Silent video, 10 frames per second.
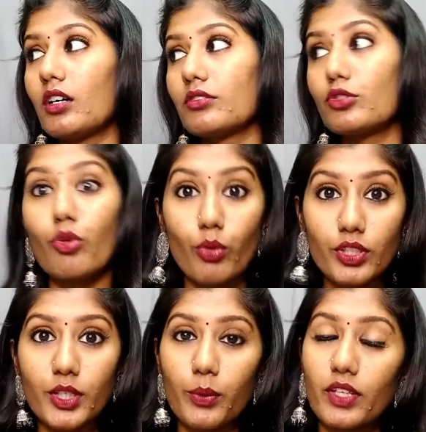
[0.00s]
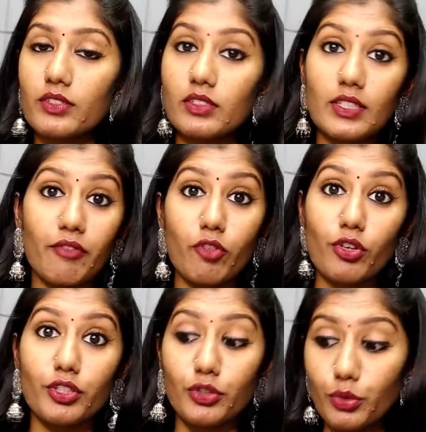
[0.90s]
thrown it away since I've
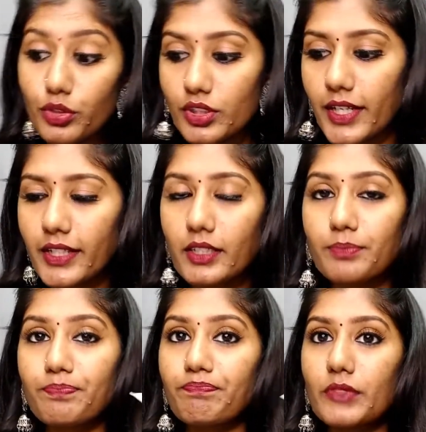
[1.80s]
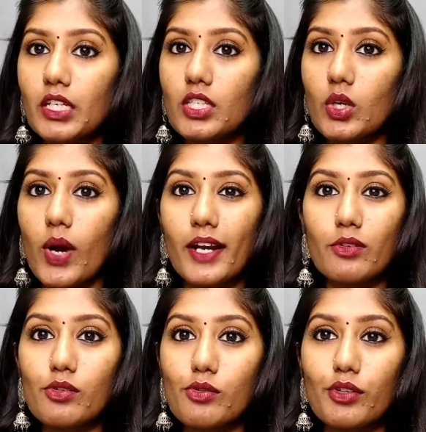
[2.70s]
not used it. So I
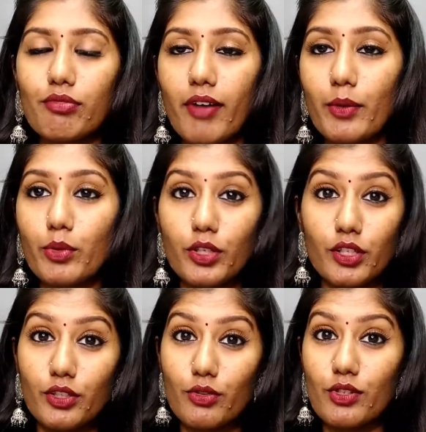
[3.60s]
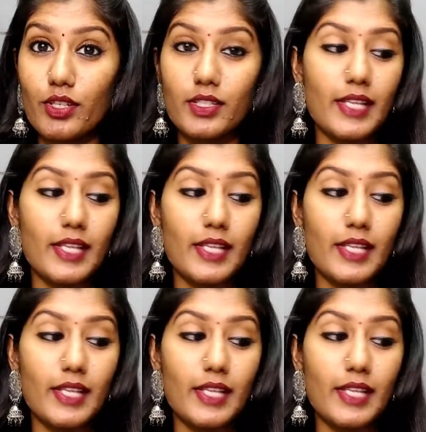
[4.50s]
don't know if I would use this